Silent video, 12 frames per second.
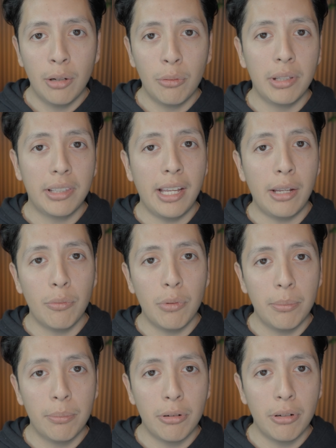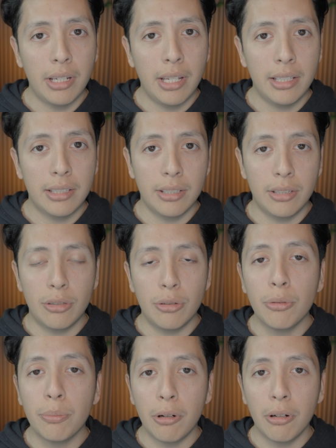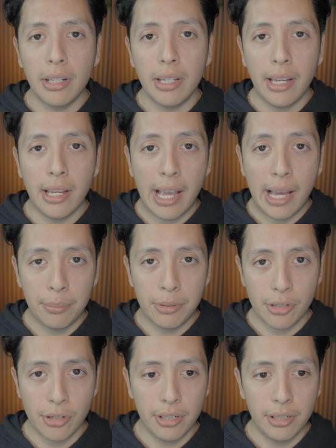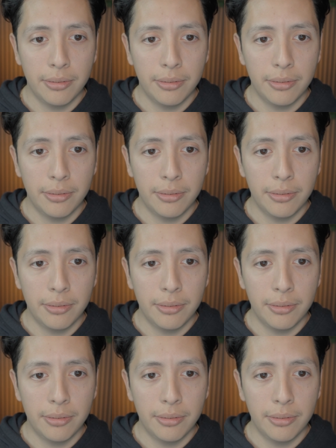with a 1.8 to 2.8 aperture.